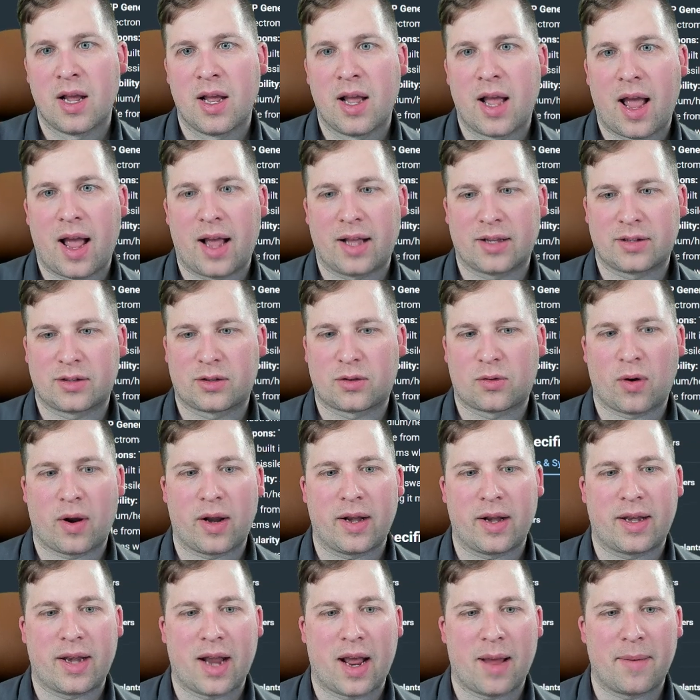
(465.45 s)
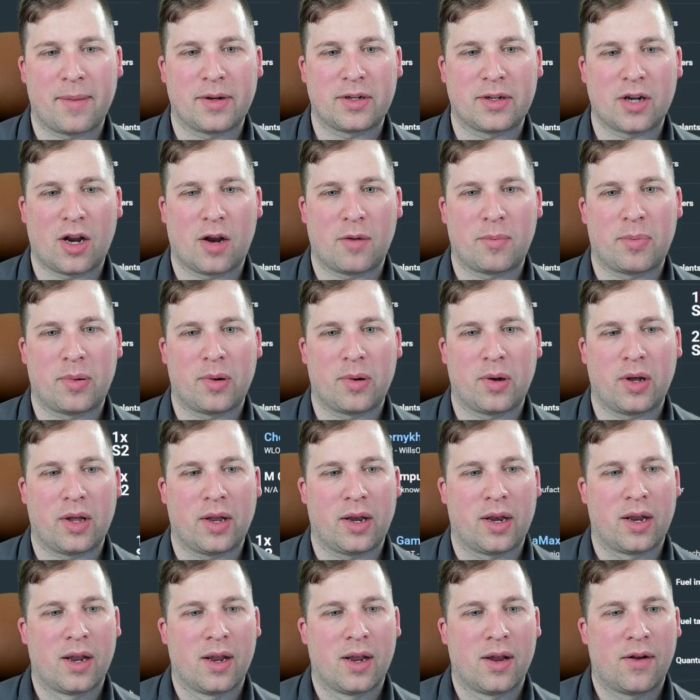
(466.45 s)
Has great damage
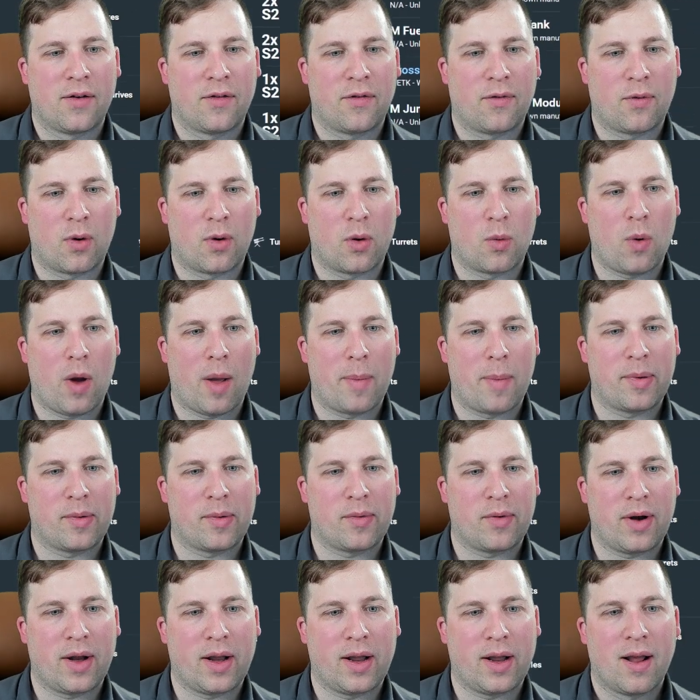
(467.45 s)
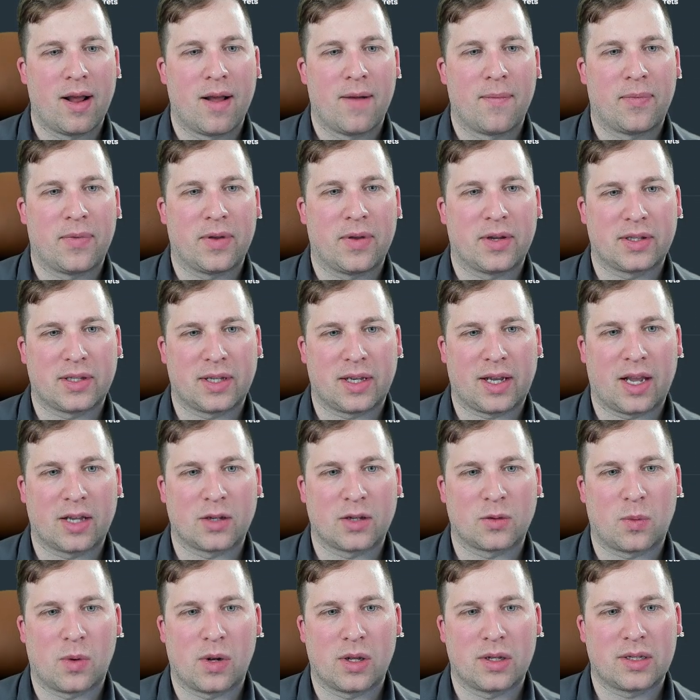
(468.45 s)
output. For weaponry, this thing has
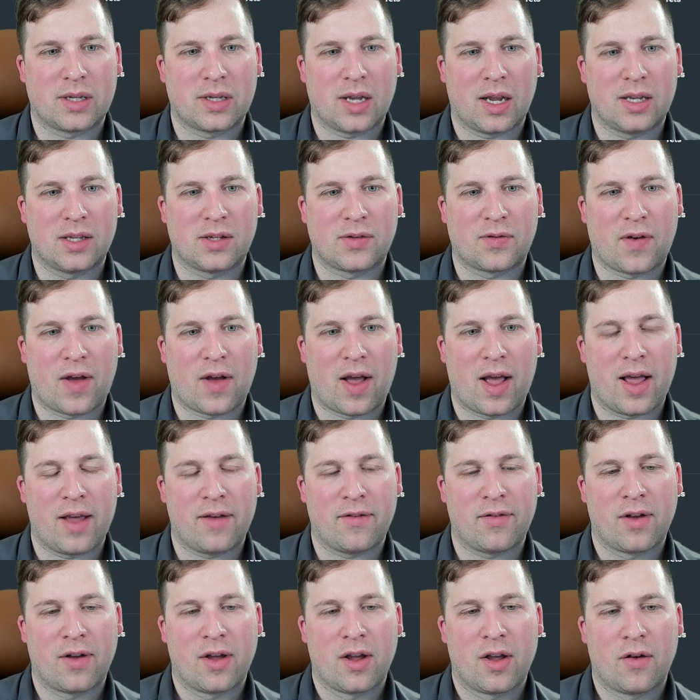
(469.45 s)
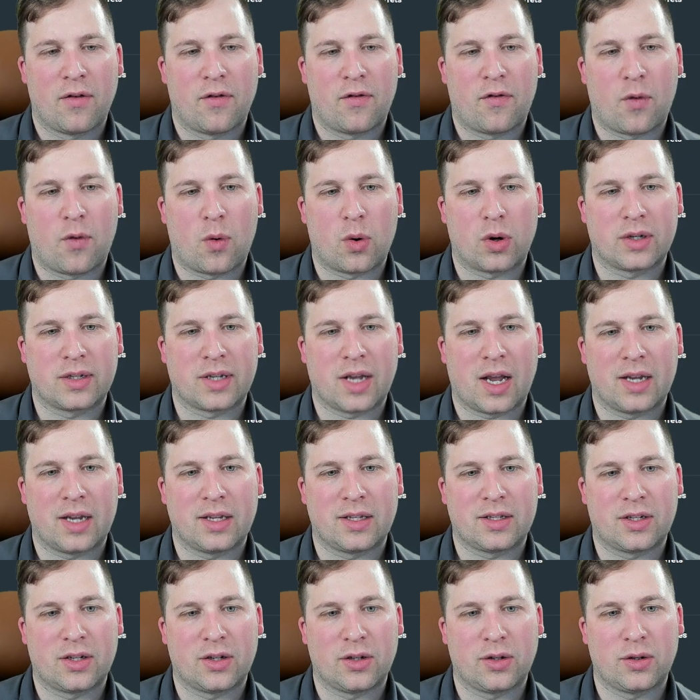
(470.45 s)
1 size 5, 4 size
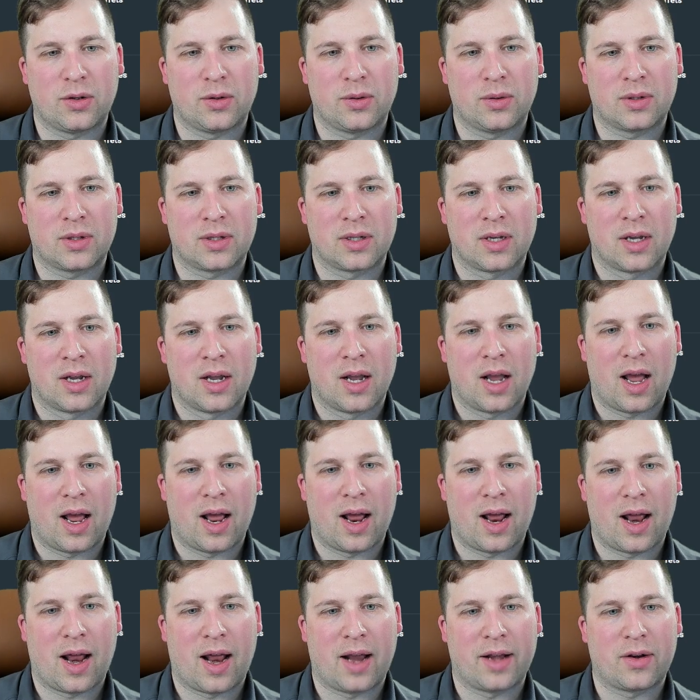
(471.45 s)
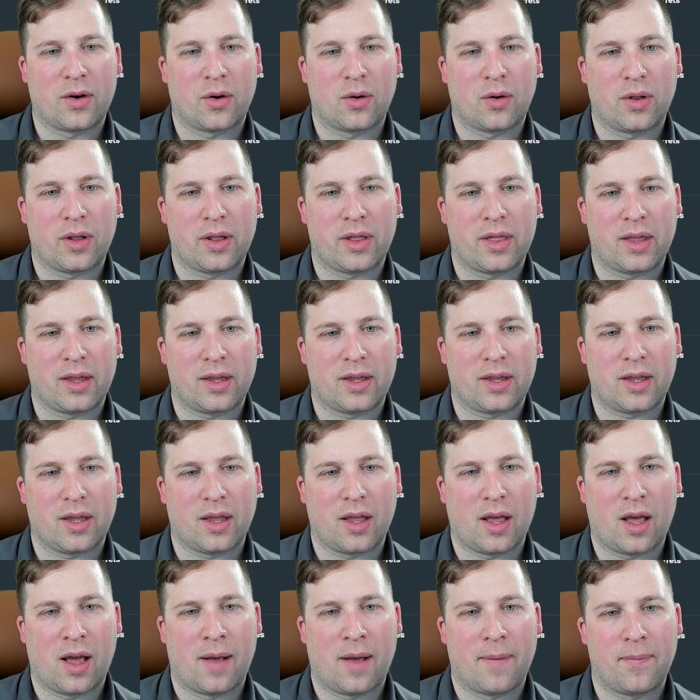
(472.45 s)
2s. I totally think
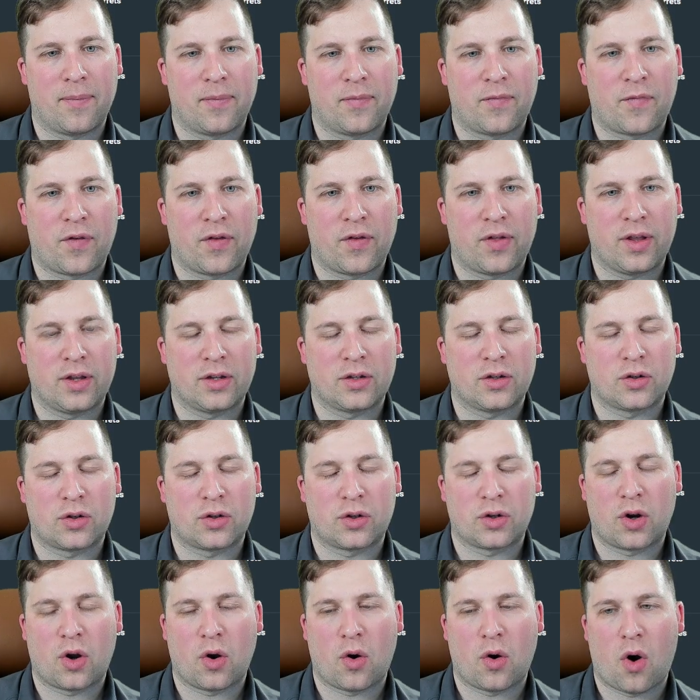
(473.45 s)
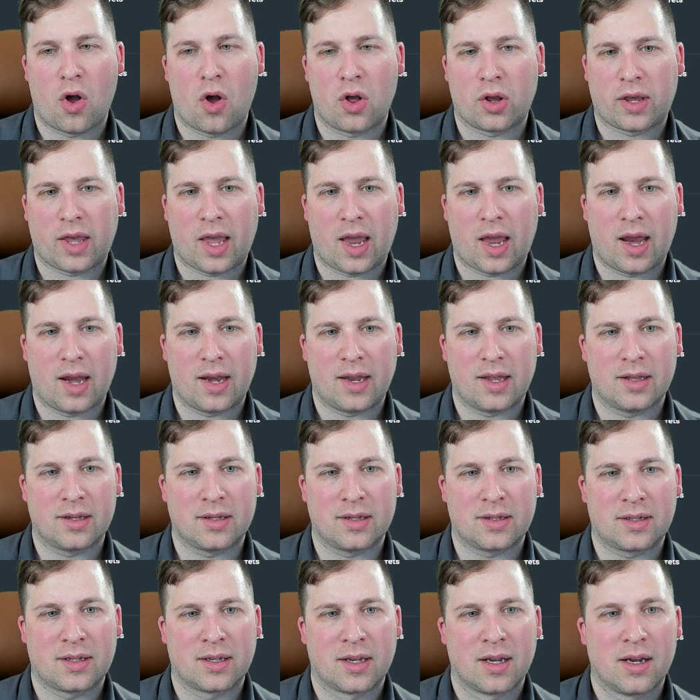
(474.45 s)
for these you should go all
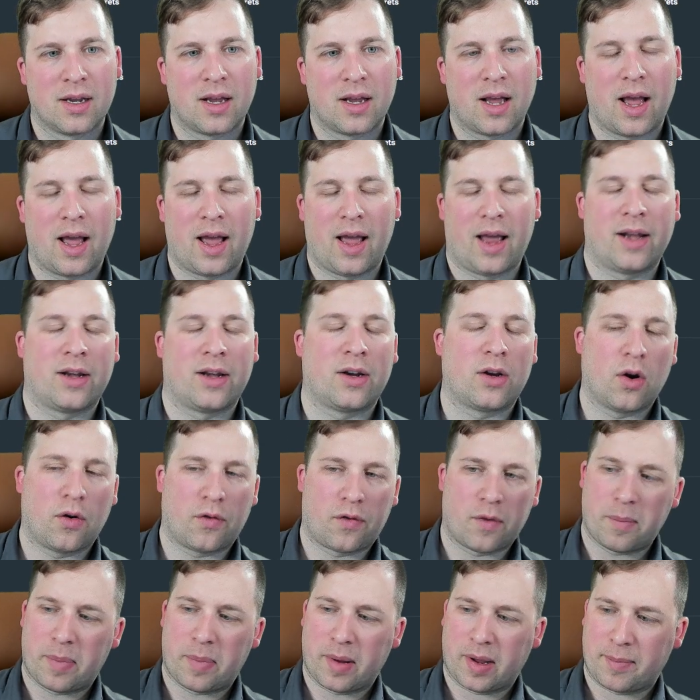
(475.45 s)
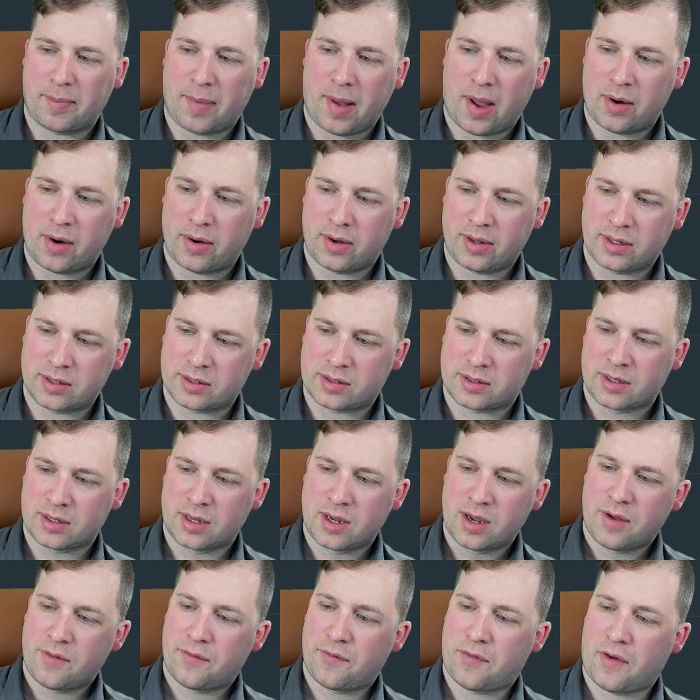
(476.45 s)
cannons and go for big bounties.
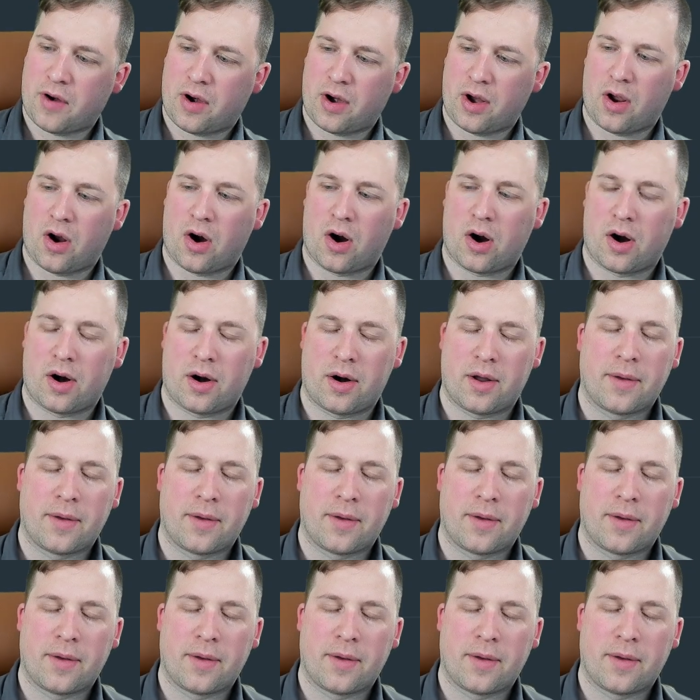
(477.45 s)
Very hard.